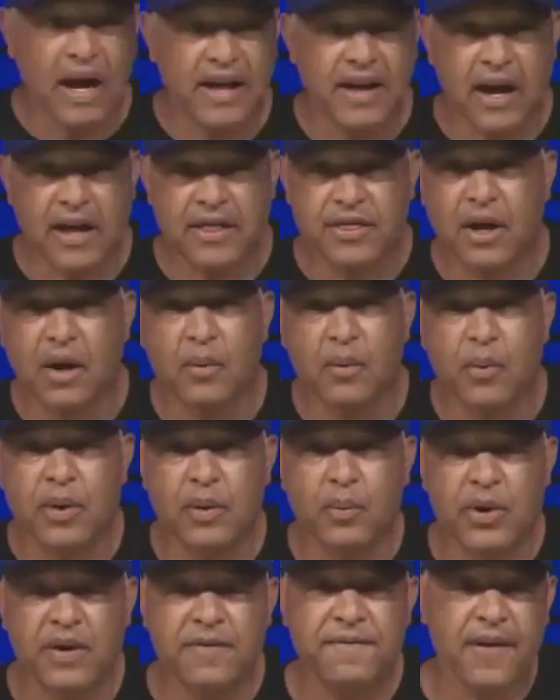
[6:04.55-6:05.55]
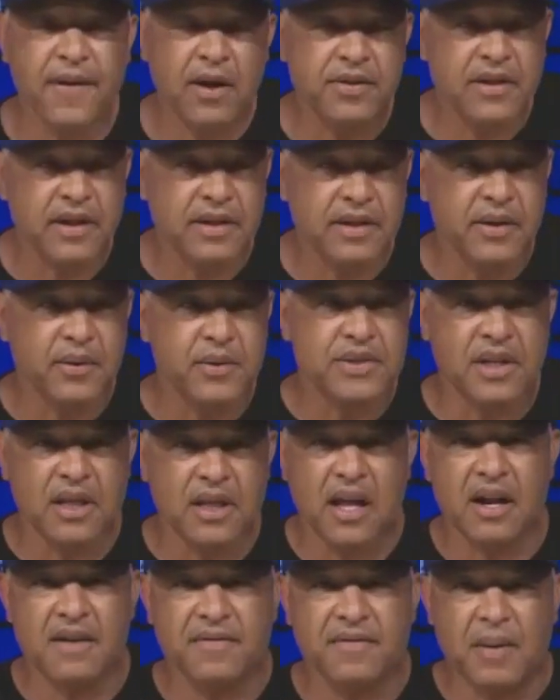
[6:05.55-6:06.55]
I thought we felt that there was a
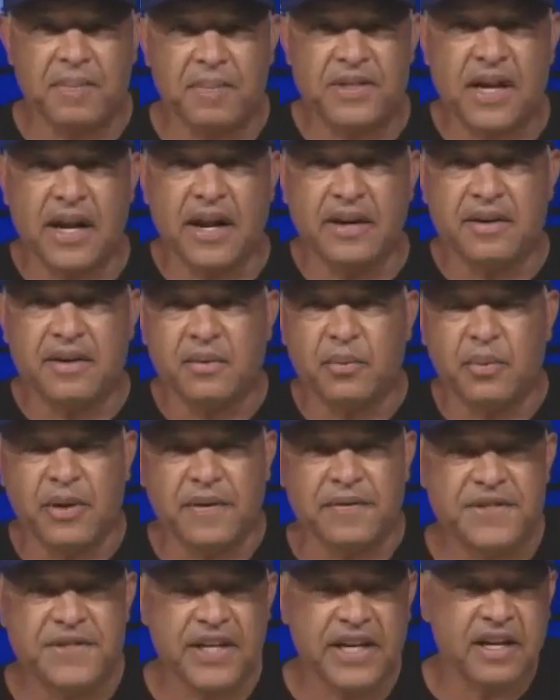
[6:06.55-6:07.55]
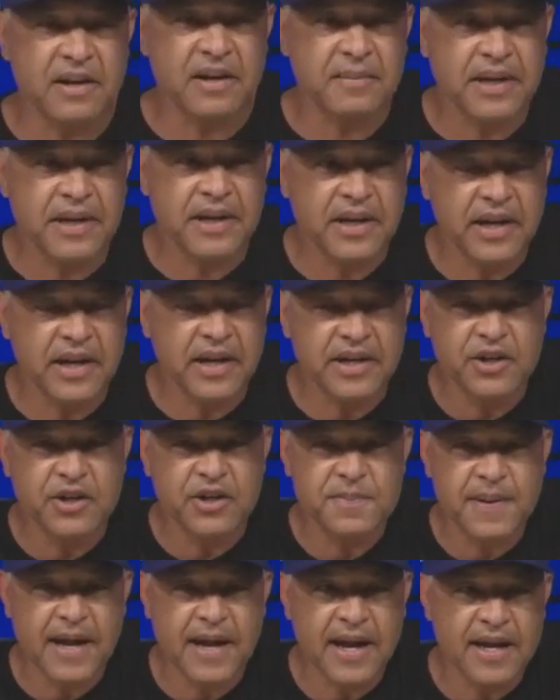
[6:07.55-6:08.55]
lot of upside. We've seen him in
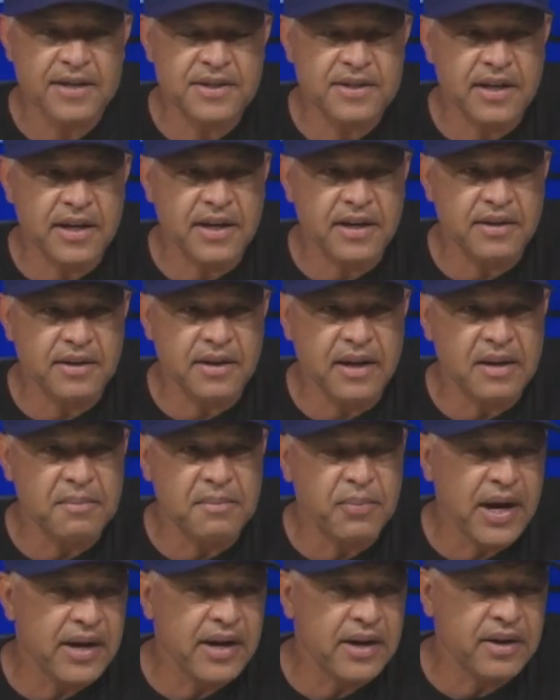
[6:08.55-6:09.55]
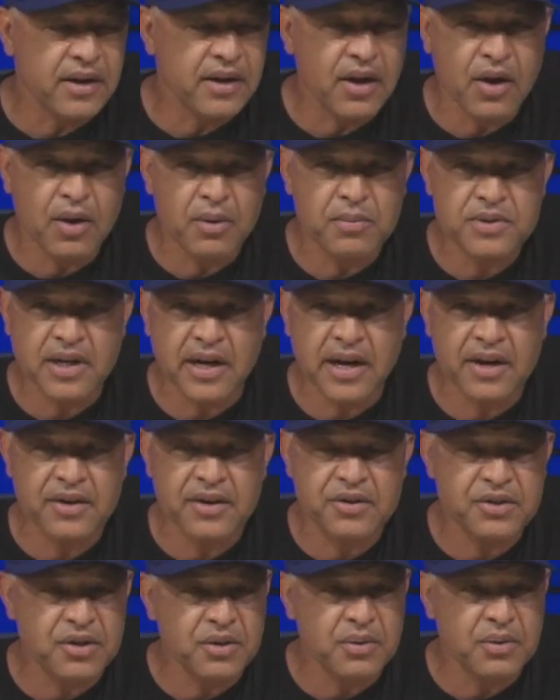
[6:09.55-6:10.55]
years past, and Brandon Gomes and
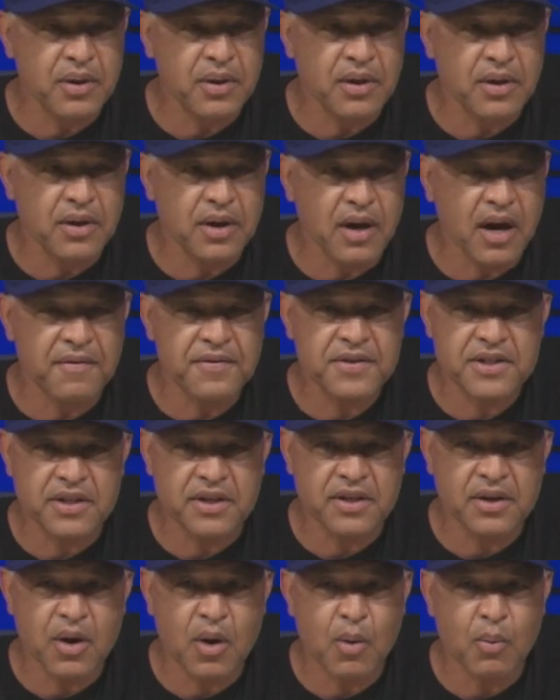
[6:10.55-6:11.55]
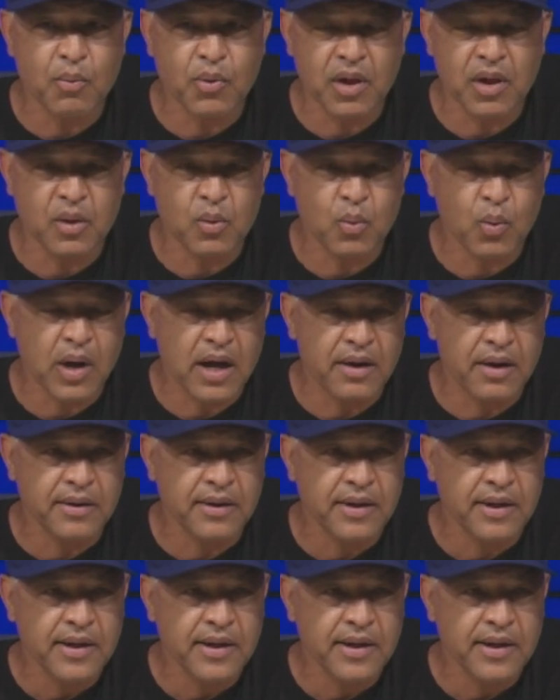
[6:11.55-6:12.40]
Andrew obviously know him really well.